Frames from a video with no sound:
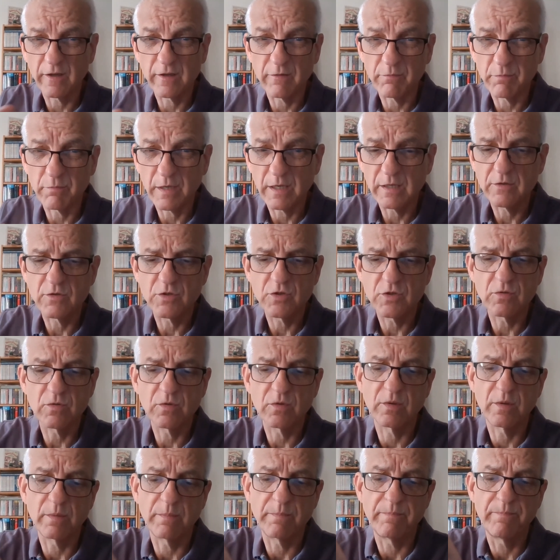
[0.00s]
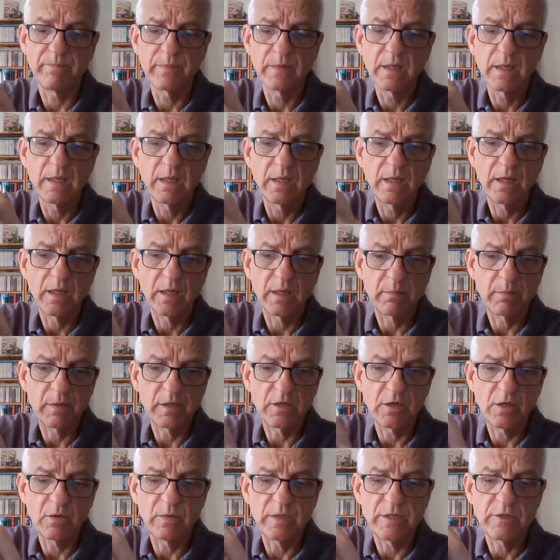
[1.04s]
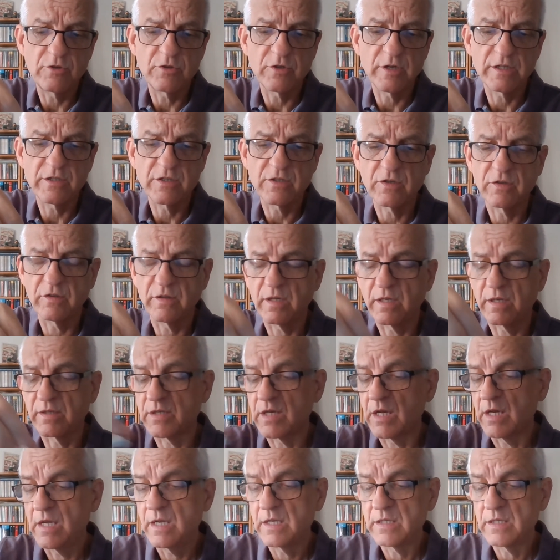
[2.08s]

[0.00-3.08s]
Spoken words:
£5 for them, but no interest on those.